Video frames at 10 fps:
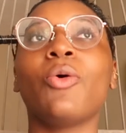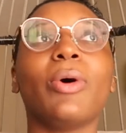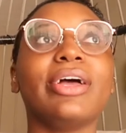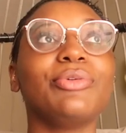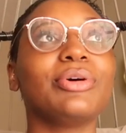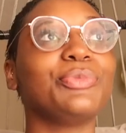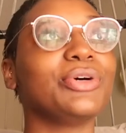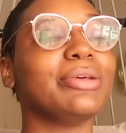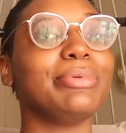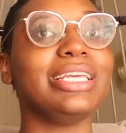Why you would
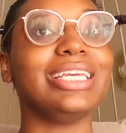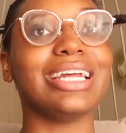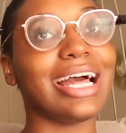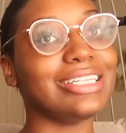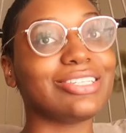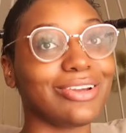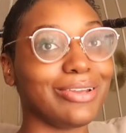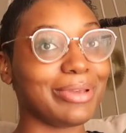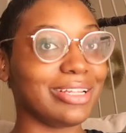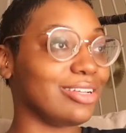want to be eating ice
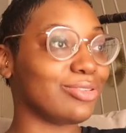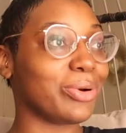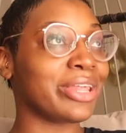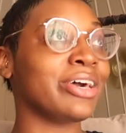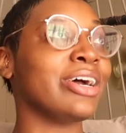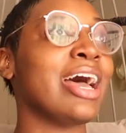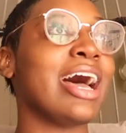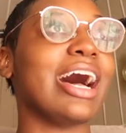cream in this weather,